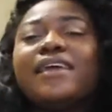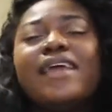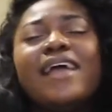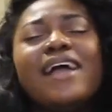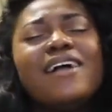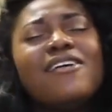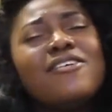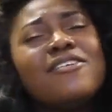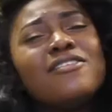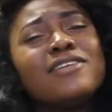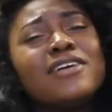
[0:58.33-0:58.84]

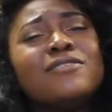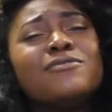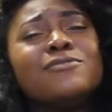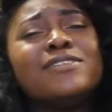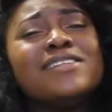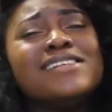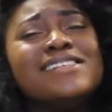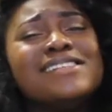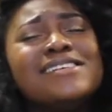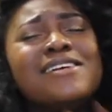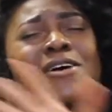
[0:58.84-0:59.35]
I'll go again
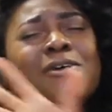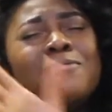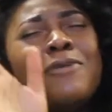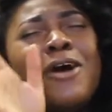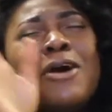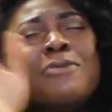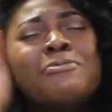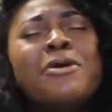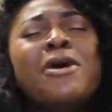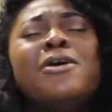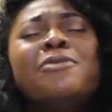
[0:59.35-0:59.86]
with this
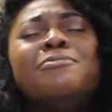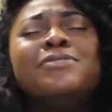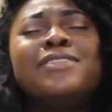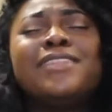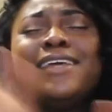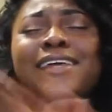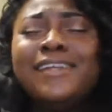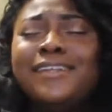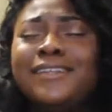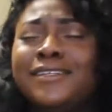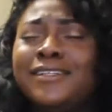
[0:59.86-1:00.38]
hum
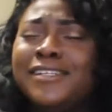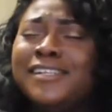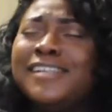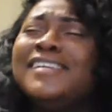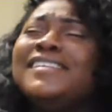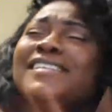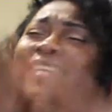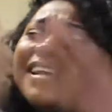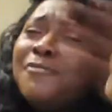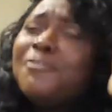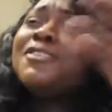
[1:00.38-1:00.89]
thing.
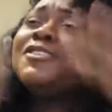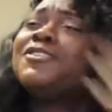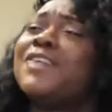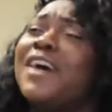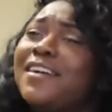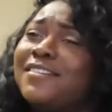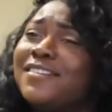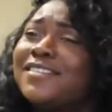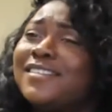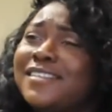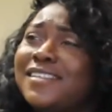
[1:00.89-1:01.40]
Say what you
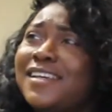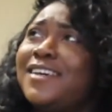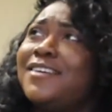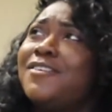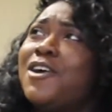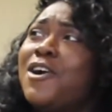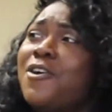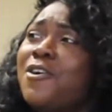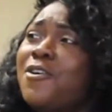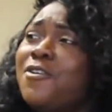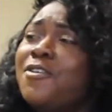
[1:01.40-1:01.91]
have to say,
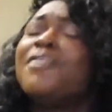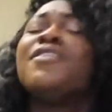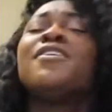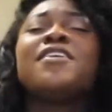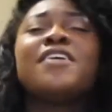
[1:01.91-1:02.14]
girl.